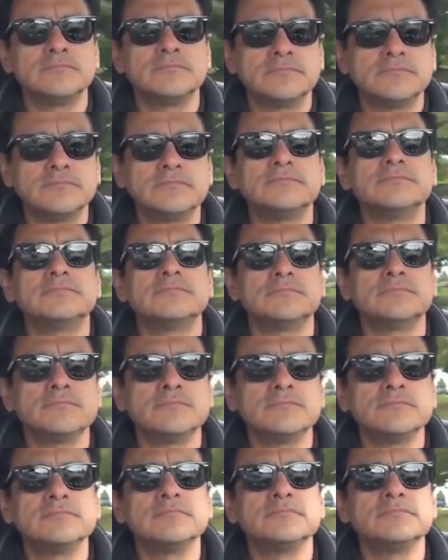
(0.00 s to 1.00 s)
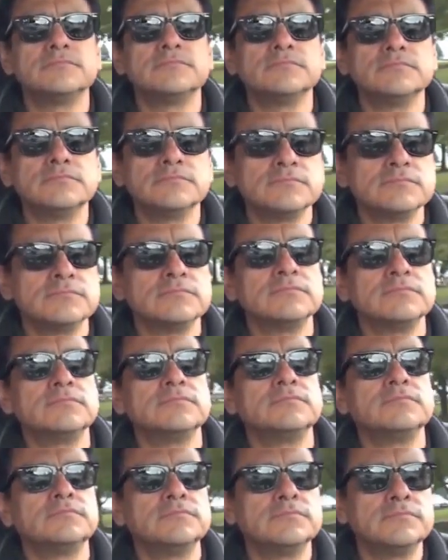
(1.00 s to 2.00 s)

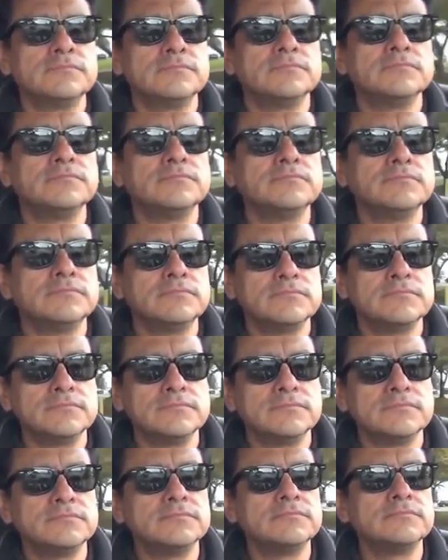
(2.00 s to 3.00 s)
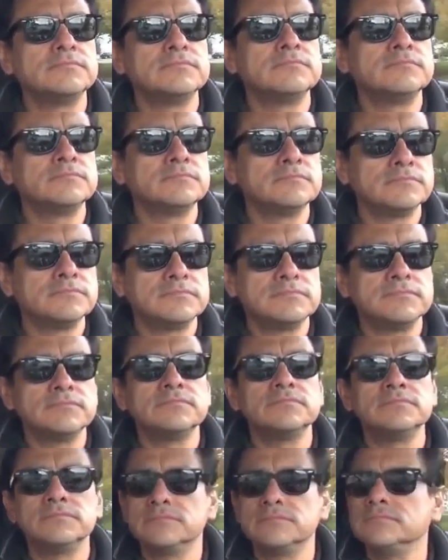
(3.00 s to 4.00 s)

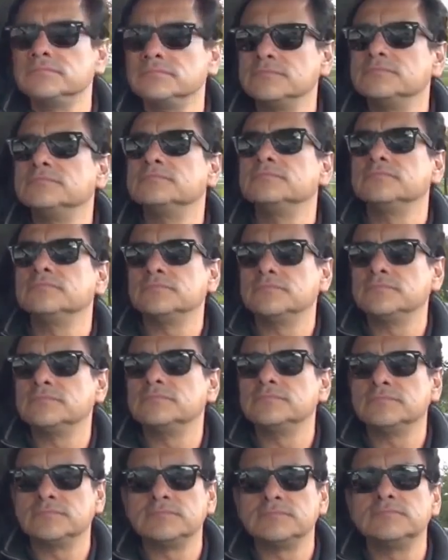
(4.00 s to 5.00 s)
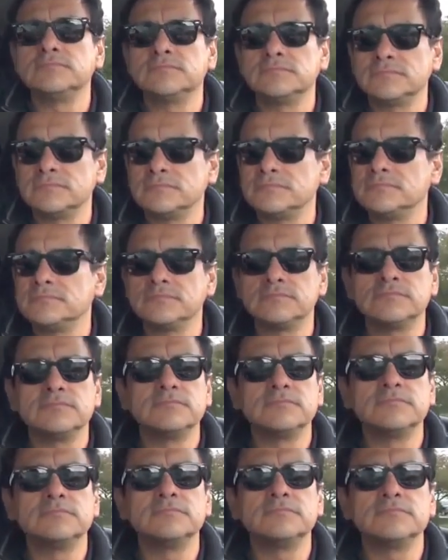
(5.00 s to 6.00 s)

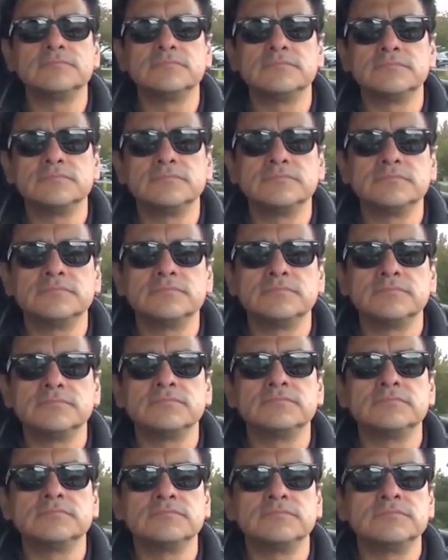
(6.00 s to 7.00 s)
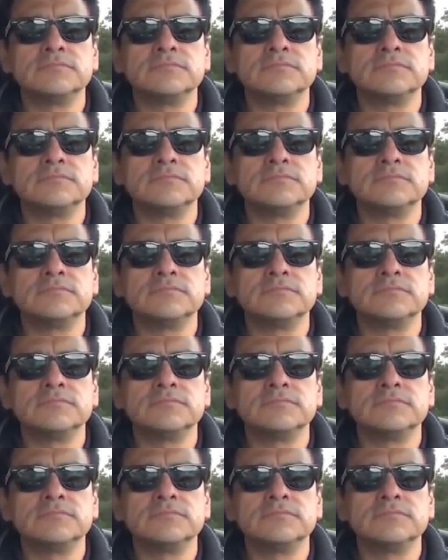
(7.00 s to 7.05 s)
(silent)